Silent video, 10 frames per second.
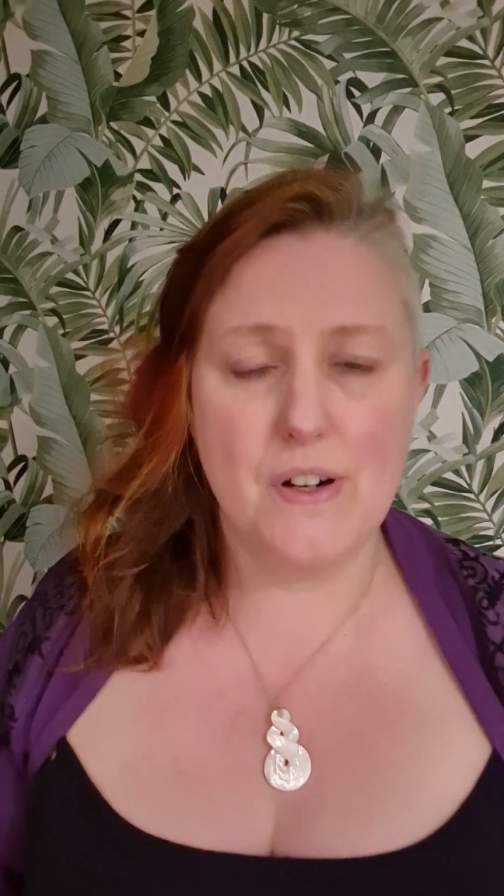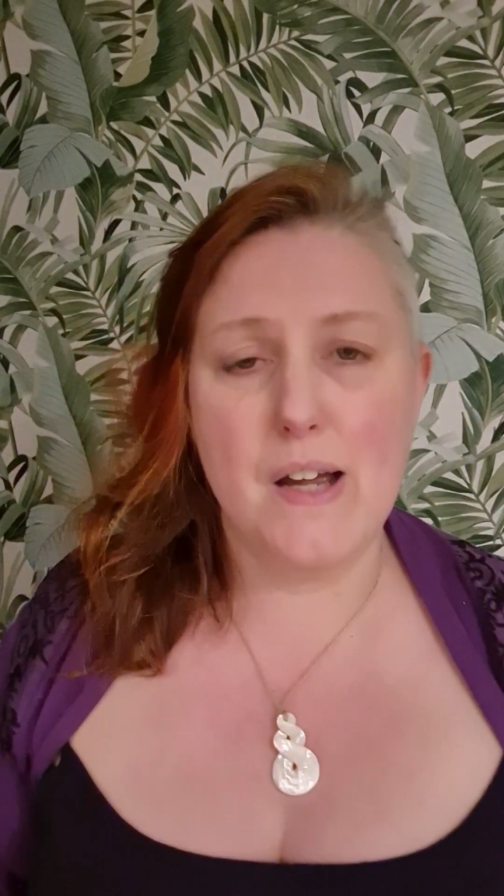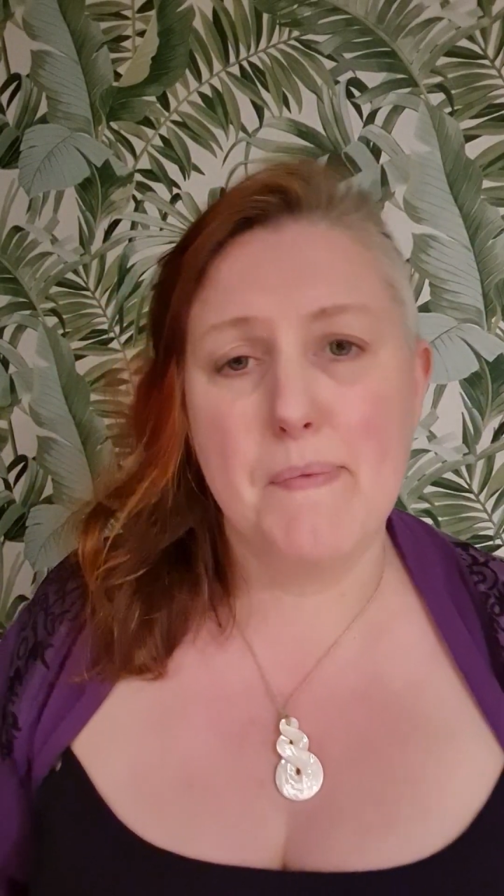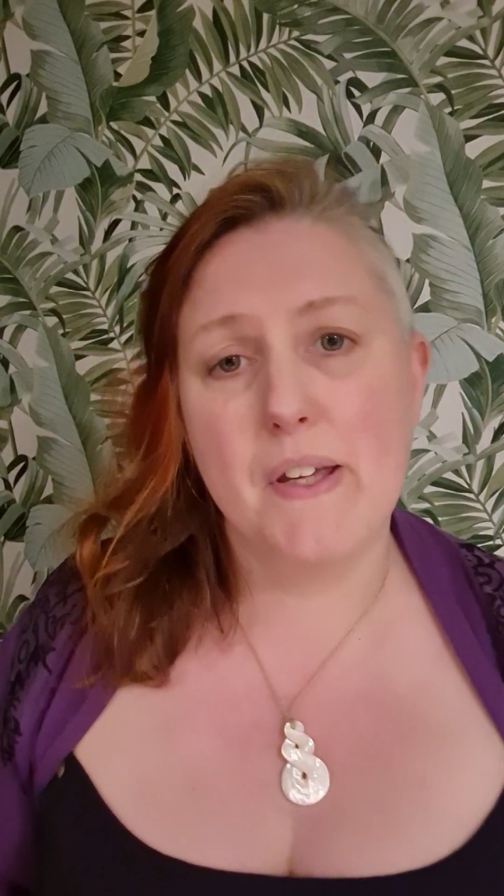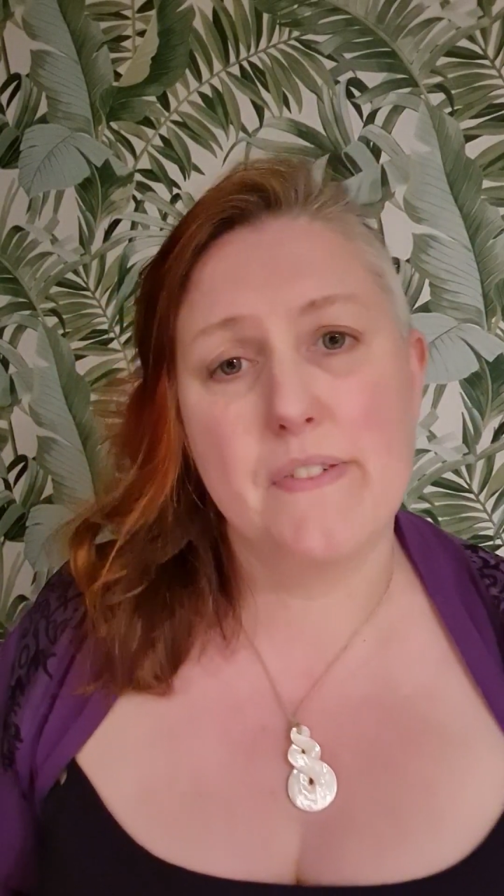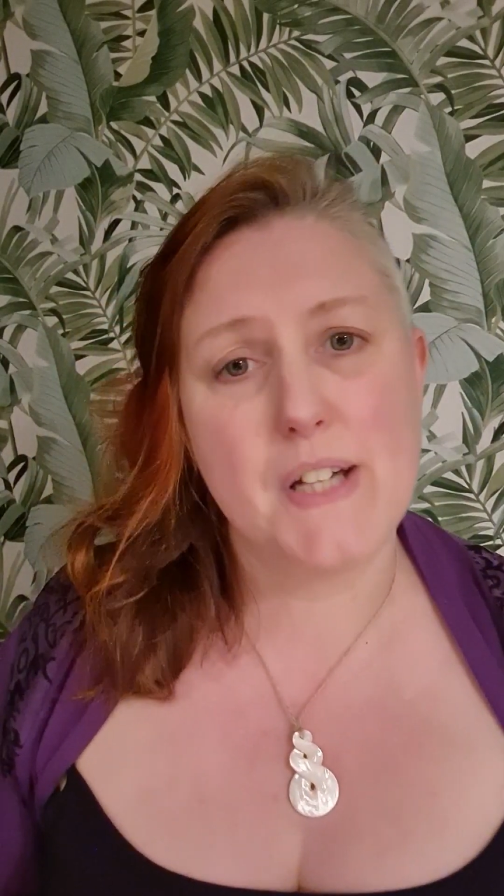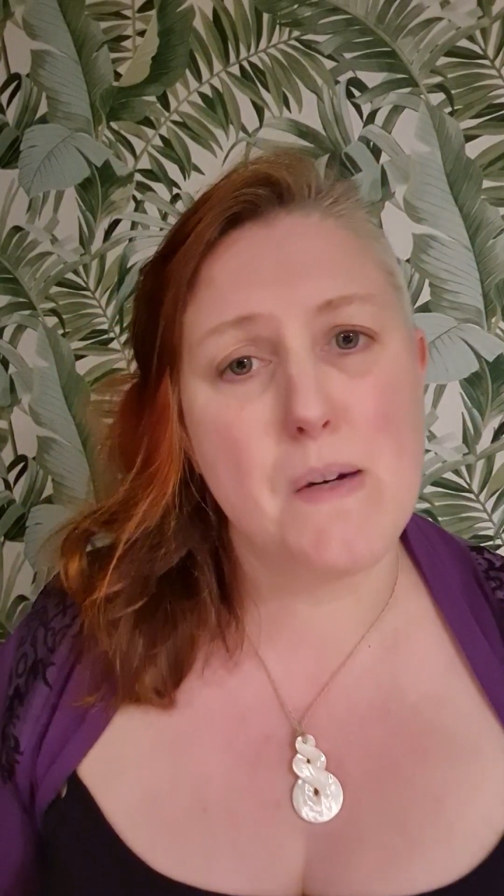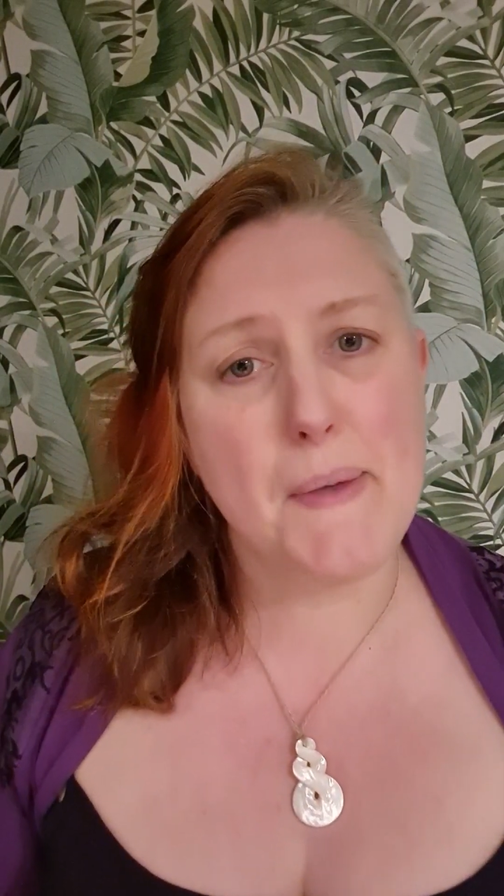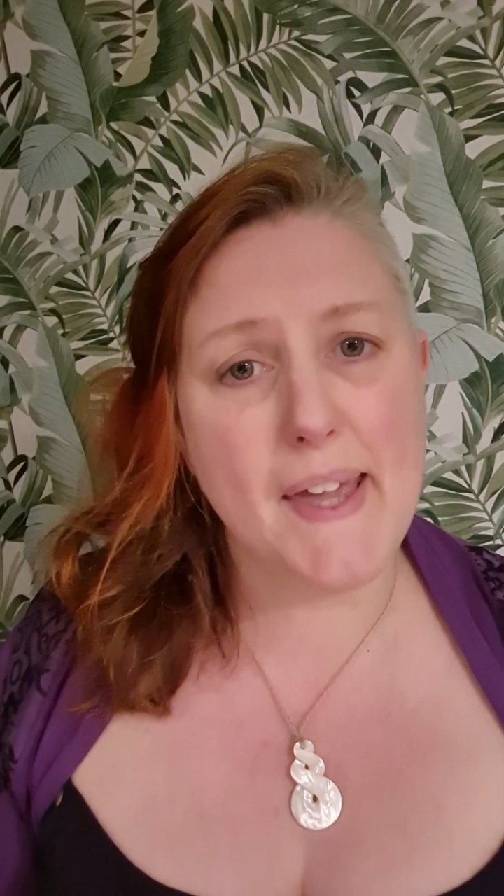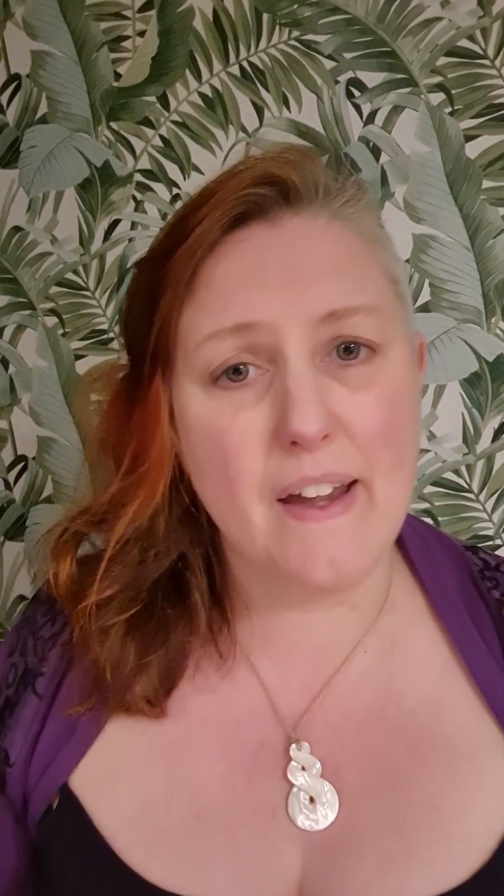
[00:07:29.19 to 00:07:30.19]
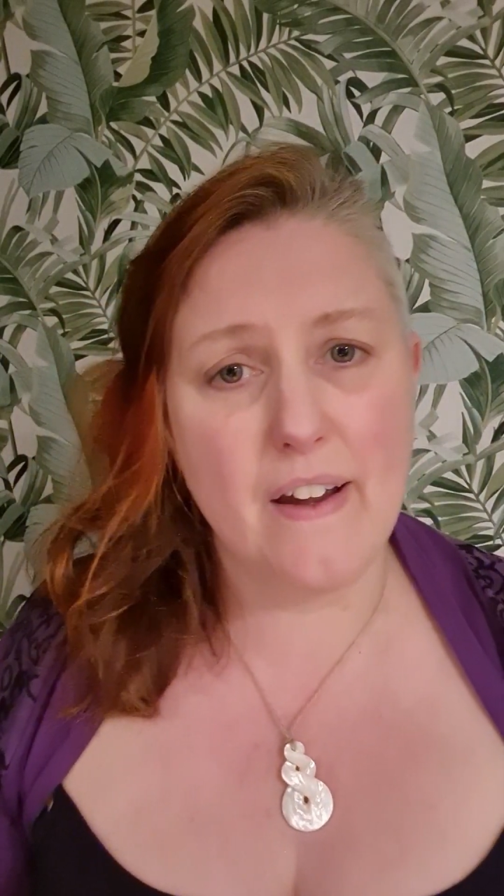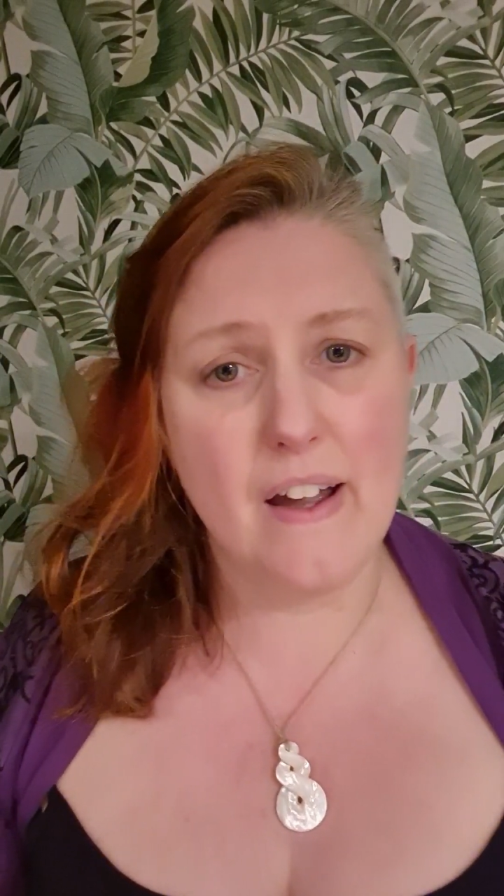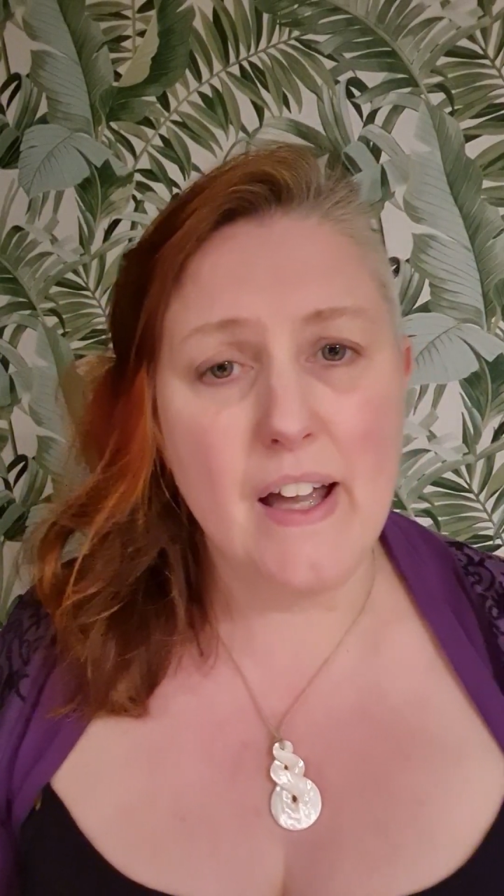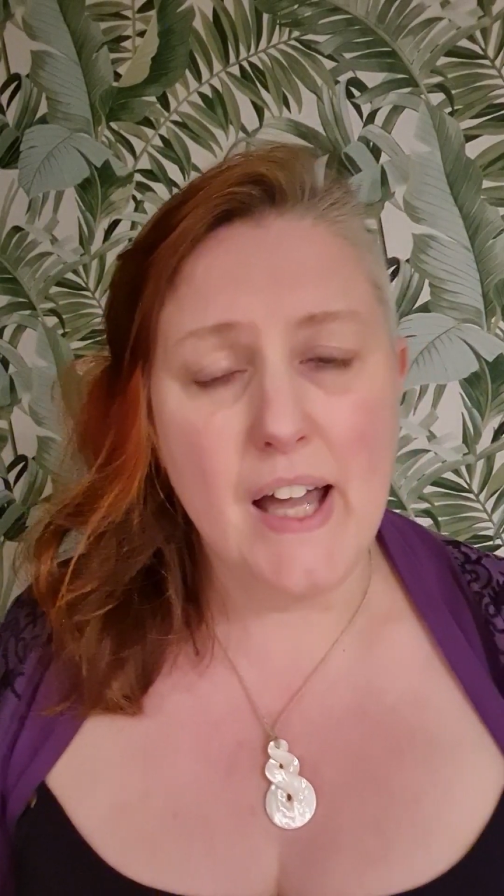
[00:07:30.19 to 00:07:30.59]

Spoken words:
I moved up here,